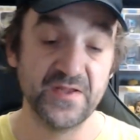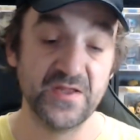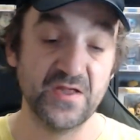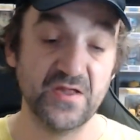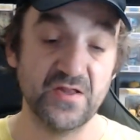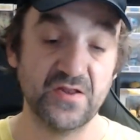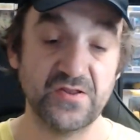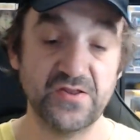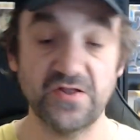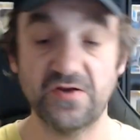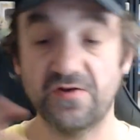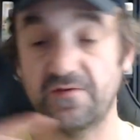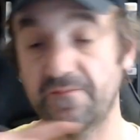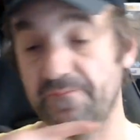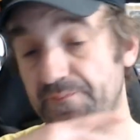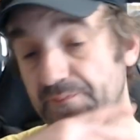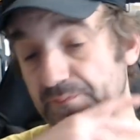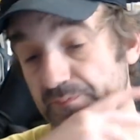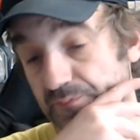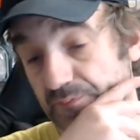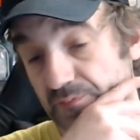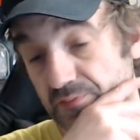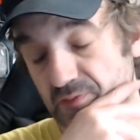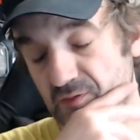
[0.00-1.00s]
so,
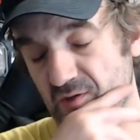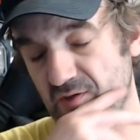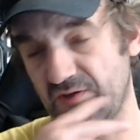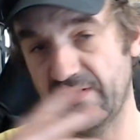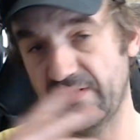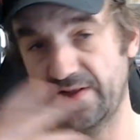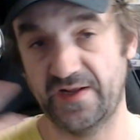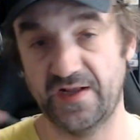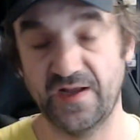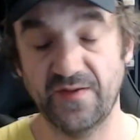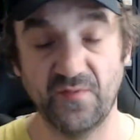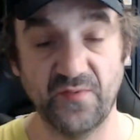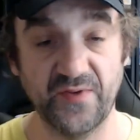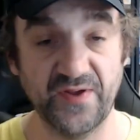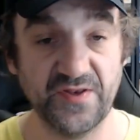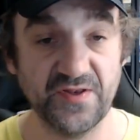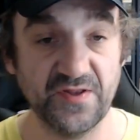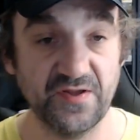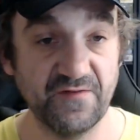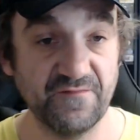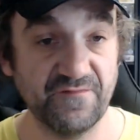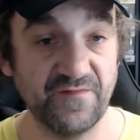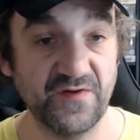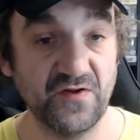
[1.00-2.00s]
what was that, a couple weeks
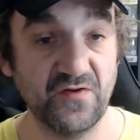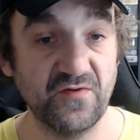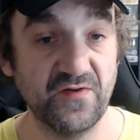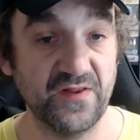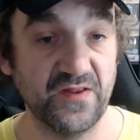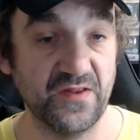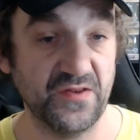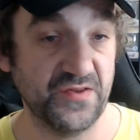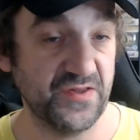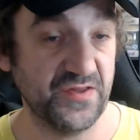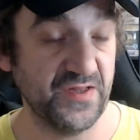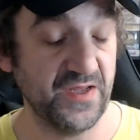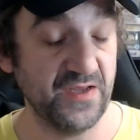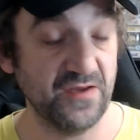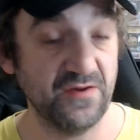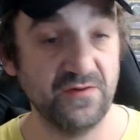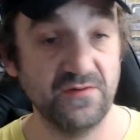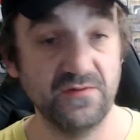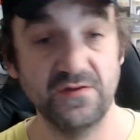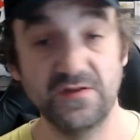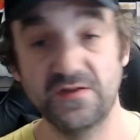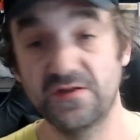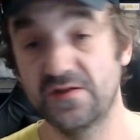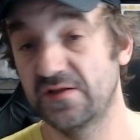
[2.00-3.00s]
ago, Funko had a
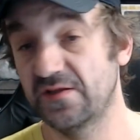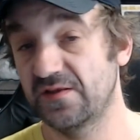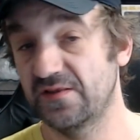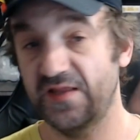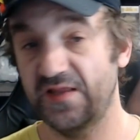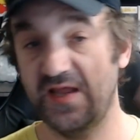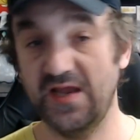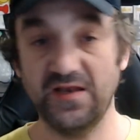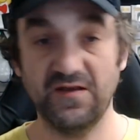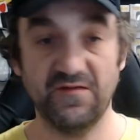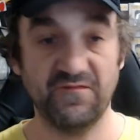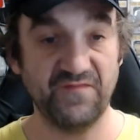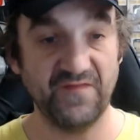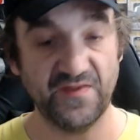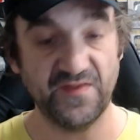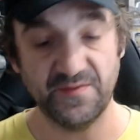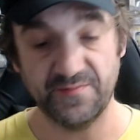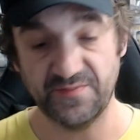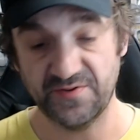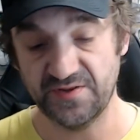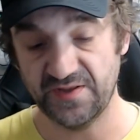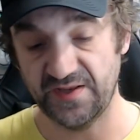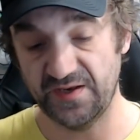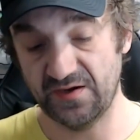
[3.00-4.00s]
sale, 10 to
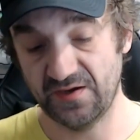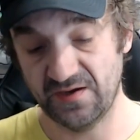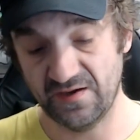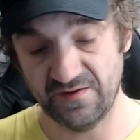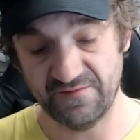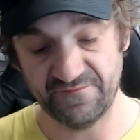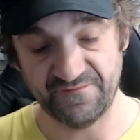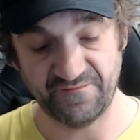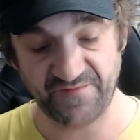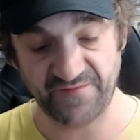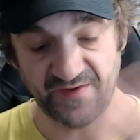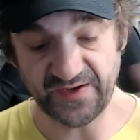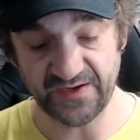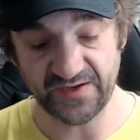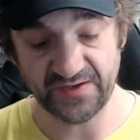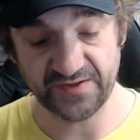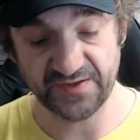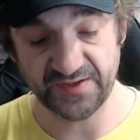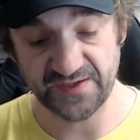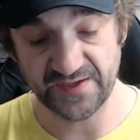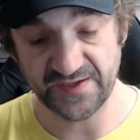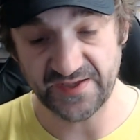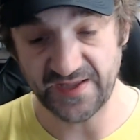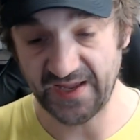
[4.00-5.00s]
50% off of
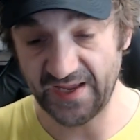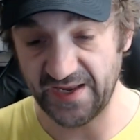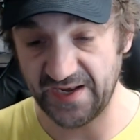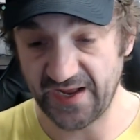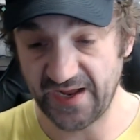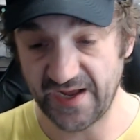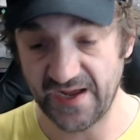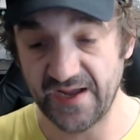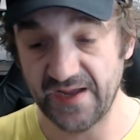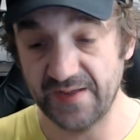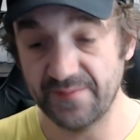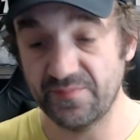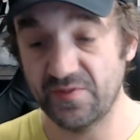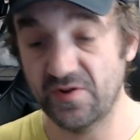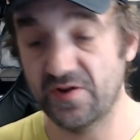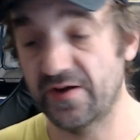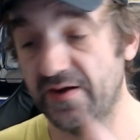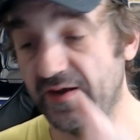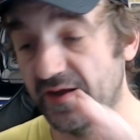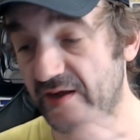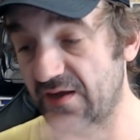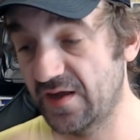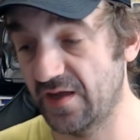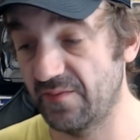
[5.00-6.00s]
anything, and I bought
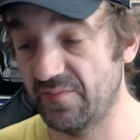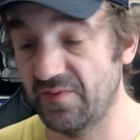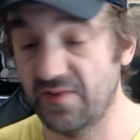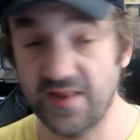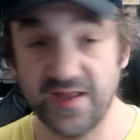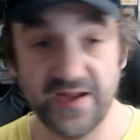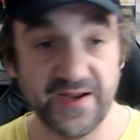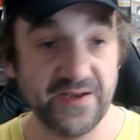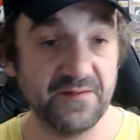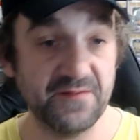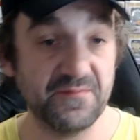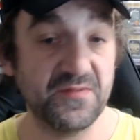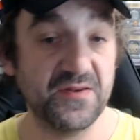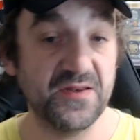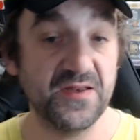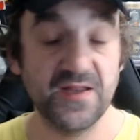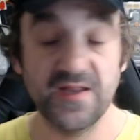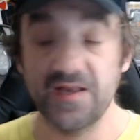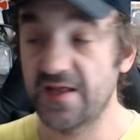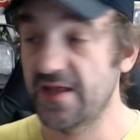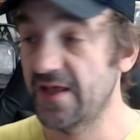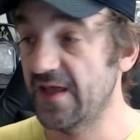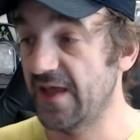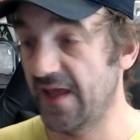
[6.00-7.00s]
a couple items,
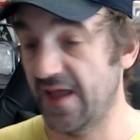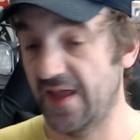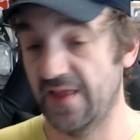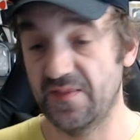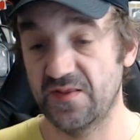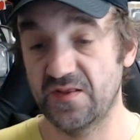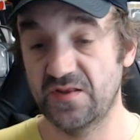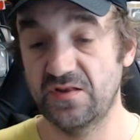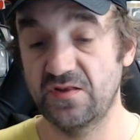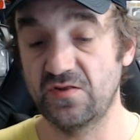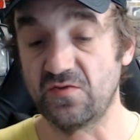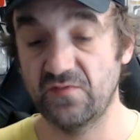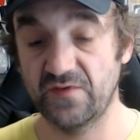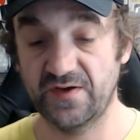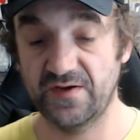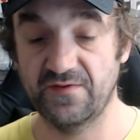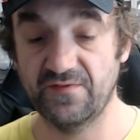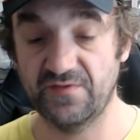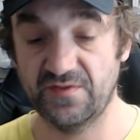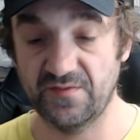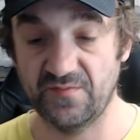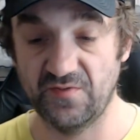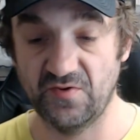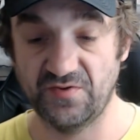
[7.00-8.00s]
and this is the one I
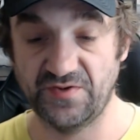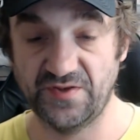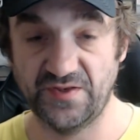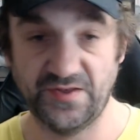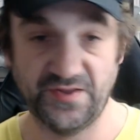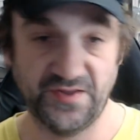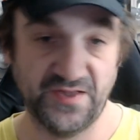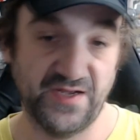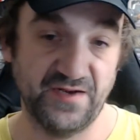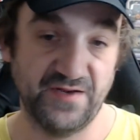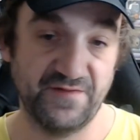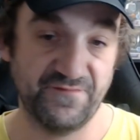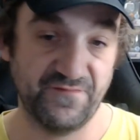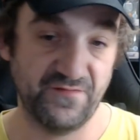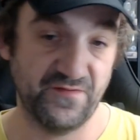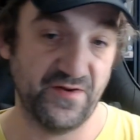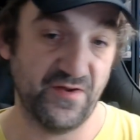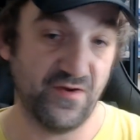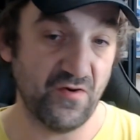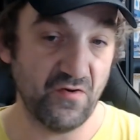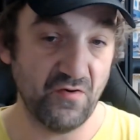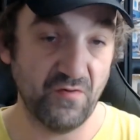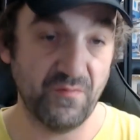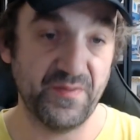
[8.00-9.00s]
was the most excited for
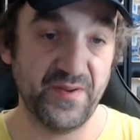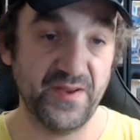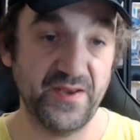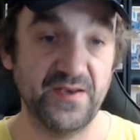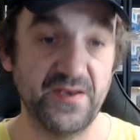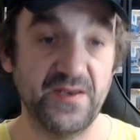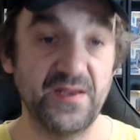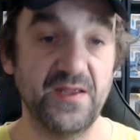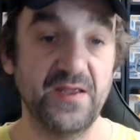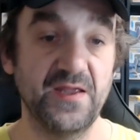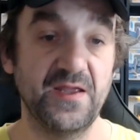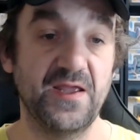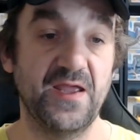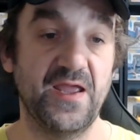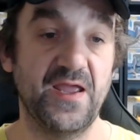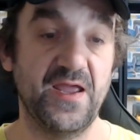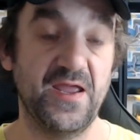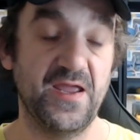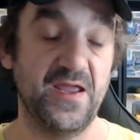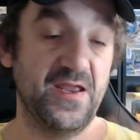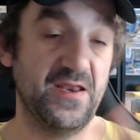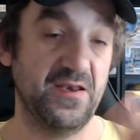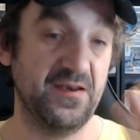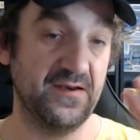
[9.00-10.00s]
to open
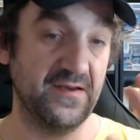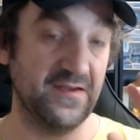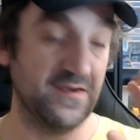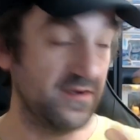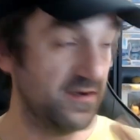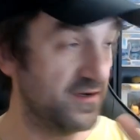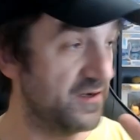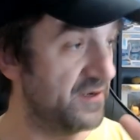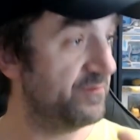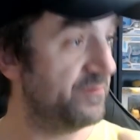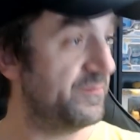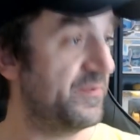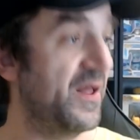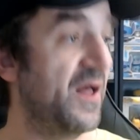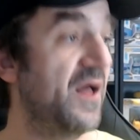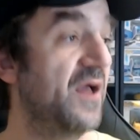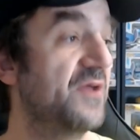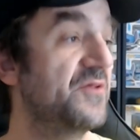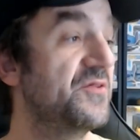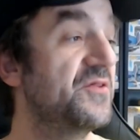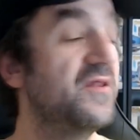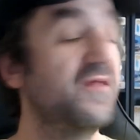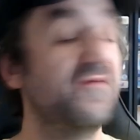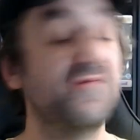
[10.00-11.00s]
and
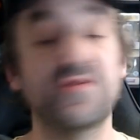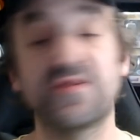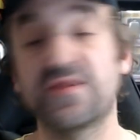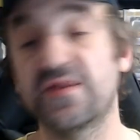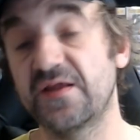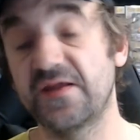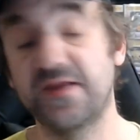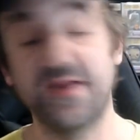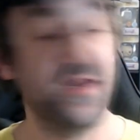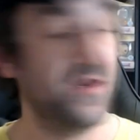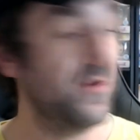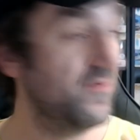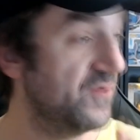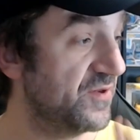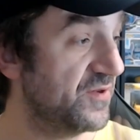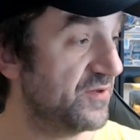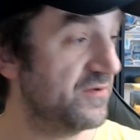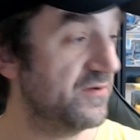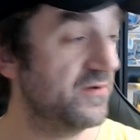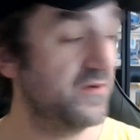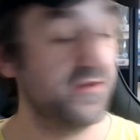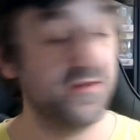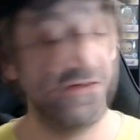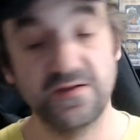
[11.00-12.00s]
unbox and everything. And I was
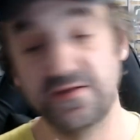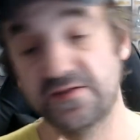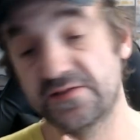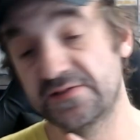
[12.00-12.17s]
going to